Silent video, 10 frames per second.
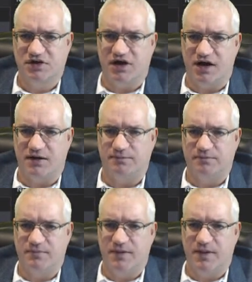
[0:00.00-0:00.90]

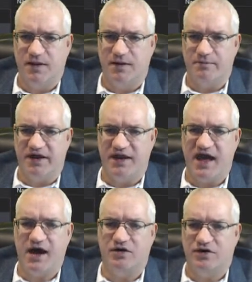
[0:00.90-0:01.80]
But
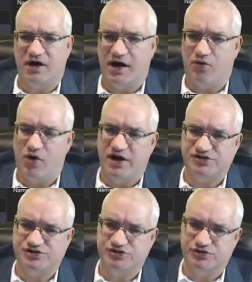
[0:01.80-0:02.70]
now I
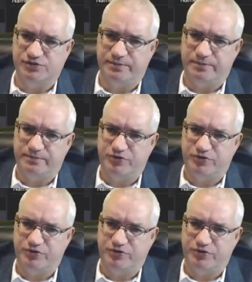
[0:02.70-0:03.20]
want to